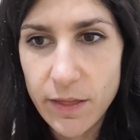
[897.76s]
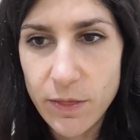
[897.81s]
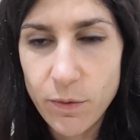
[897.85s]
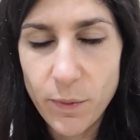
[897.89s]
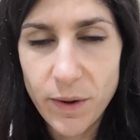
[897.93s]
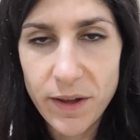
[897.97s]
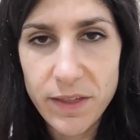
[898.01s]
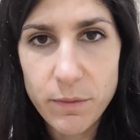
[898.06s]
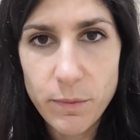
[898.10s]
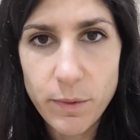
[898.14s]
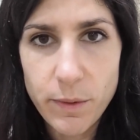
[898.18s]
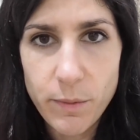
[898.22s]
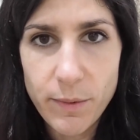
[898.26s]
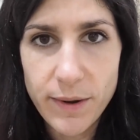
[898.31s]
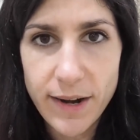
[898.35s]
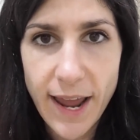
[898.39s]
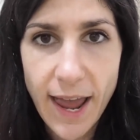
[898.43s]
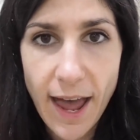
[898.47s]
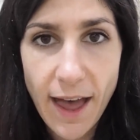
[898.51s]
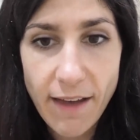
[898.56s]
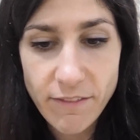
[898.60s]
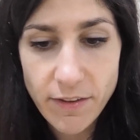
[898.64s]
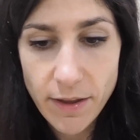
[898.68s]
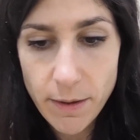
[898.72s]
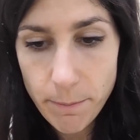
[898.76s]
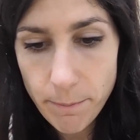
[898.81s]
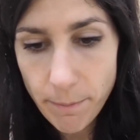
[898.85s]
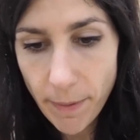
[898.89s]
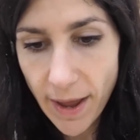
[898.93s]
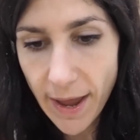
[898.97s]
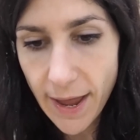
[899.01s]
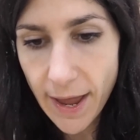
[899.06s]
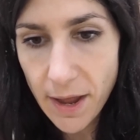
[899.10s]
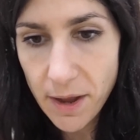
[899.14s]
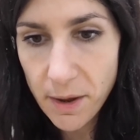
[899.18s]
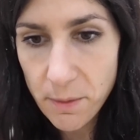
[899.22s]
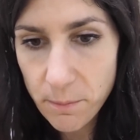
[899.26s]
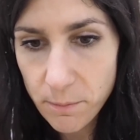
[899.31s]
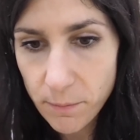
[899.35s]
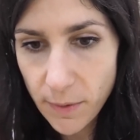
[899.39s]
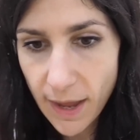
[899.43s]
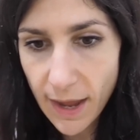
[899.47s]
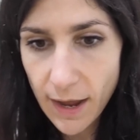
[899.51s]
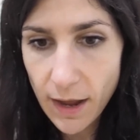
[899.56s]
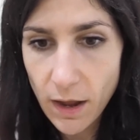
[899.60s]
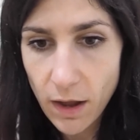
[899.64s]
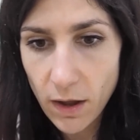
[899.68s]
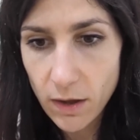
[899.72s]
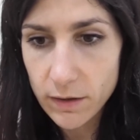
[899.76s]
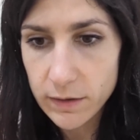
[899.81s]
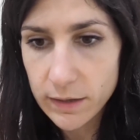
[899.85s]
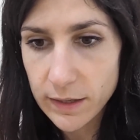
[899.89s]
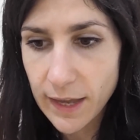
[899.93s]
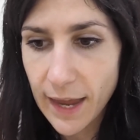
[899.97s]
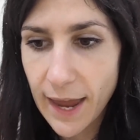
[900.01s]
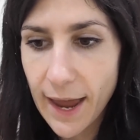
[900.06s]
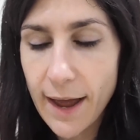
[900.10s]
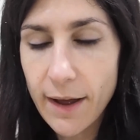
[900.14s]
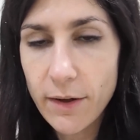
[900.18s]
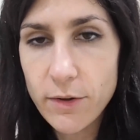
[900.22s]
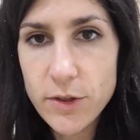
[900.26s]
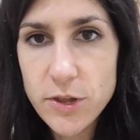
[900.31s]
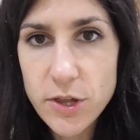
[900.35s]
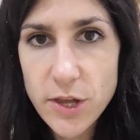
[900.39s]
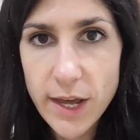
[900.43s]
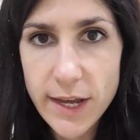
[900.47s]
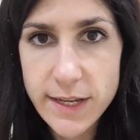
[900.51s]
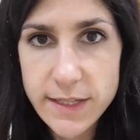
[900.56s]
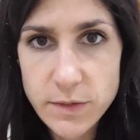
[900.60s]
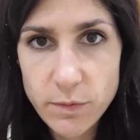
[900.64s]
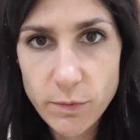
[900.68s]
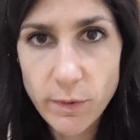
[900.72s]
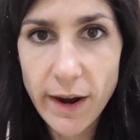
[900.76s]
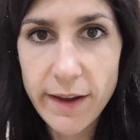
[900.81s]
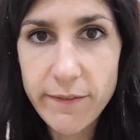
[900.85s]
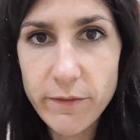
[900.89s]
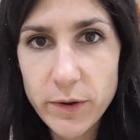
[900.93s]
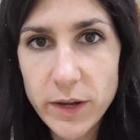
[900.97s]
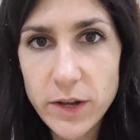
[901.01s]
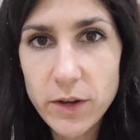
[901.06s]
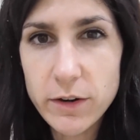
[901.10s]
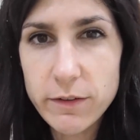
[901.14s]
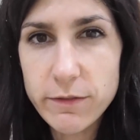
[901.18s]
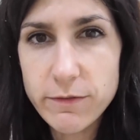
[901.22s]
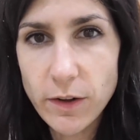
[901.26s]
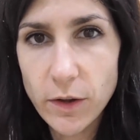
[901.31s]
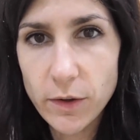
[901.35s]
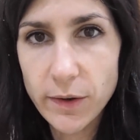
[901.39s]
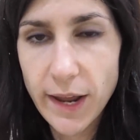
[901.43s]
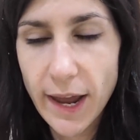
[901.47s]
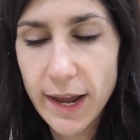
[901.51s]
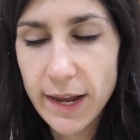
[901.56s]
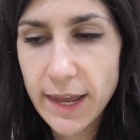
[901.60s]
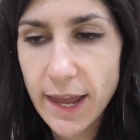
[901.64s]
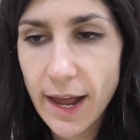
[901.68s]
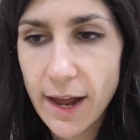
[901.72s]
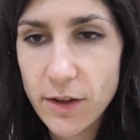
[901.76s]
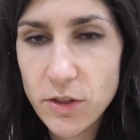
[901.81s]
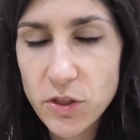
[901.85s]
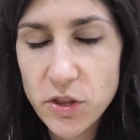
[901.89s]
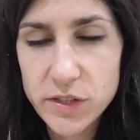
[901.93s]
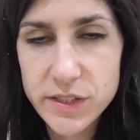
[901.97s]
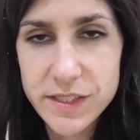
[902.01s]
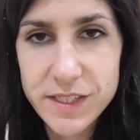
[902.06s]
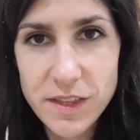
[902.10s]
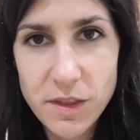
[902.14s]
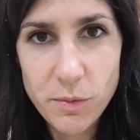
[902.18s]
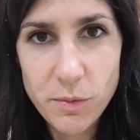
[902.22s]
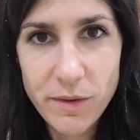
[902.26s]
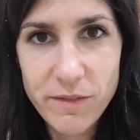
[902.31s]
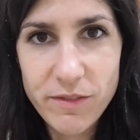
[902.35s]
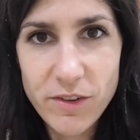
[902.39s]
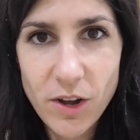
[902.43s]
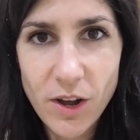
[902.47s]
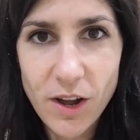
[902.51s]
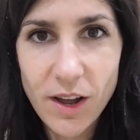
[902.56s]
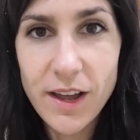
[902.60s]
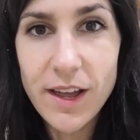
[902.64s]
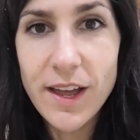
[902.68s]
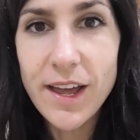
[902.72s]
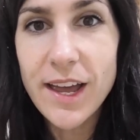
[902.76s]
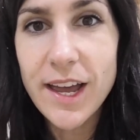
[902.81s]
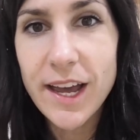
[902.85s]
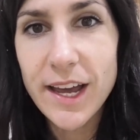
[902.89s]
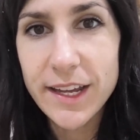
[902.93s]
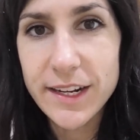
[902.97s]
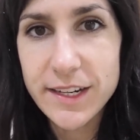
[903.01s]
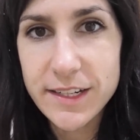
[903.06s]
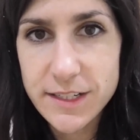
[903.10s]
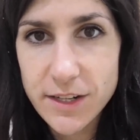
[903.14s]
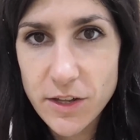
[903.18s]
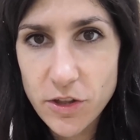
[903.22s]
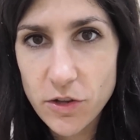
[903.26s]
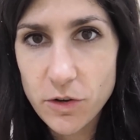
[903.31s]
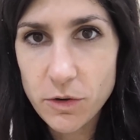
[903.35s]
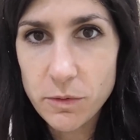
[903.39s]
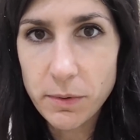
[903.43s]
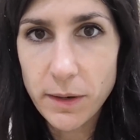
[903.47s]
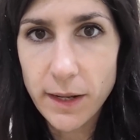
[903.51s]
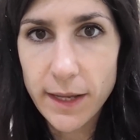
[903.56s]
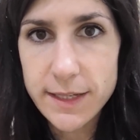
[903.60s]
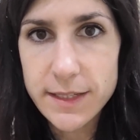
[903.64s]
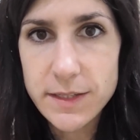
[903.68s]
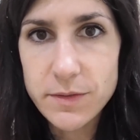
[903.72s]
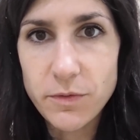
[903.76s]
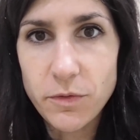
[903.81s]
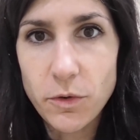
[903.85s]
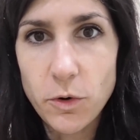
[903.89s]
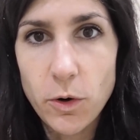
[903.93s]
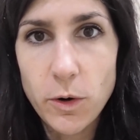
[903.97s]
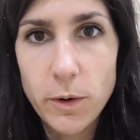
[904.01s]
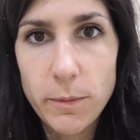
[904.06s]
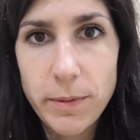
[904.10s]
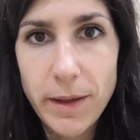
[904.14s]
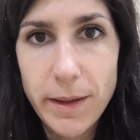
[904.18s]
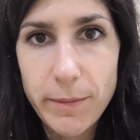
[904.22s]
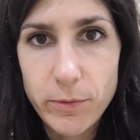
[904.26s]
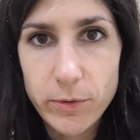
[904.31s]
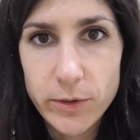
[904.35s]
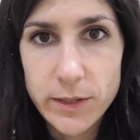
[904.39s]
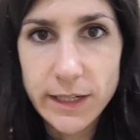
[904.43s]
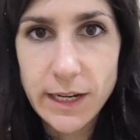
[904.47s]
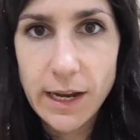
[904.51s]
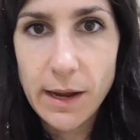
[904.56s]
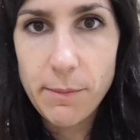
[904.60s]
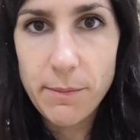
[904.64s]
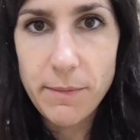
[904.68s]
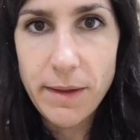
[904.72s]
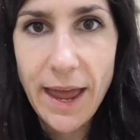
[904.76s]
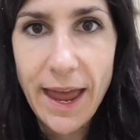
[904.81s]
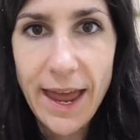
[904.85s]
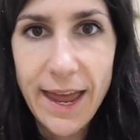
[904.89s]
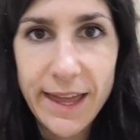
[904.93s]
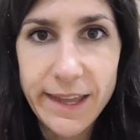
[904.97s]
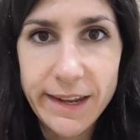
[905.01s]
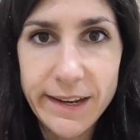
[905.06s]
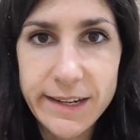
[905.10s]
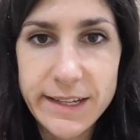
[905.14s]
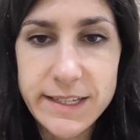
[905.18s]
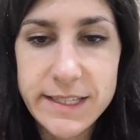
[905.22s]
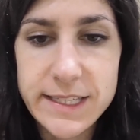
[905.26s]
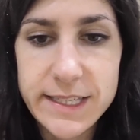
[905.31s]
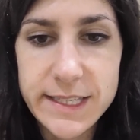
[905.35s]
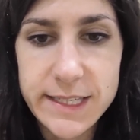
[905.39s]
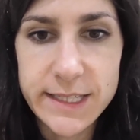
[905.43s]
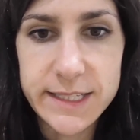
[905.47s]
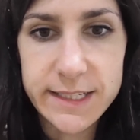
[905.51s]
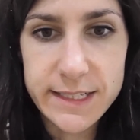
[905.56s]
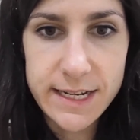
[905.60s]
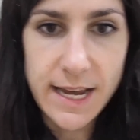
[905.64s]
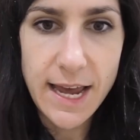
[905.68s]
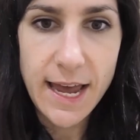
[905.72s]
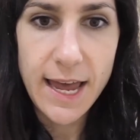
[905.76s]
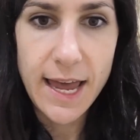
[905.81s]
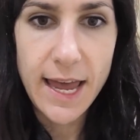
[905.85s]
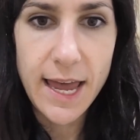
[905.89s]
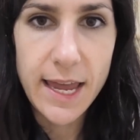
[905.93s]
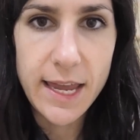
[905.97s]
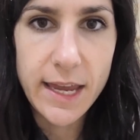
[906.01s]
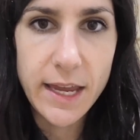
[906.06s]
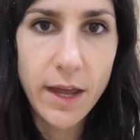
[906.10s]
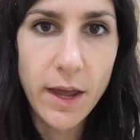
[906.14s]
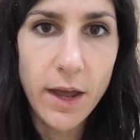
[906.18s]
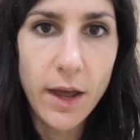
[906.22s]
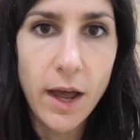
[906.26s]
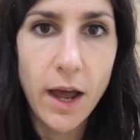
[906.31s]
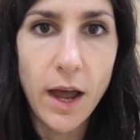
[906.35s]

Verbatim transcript: the way that we want to have it. But um, our couch has arrived. We've got a fold out couch just we've got an additional place for people to come and stay.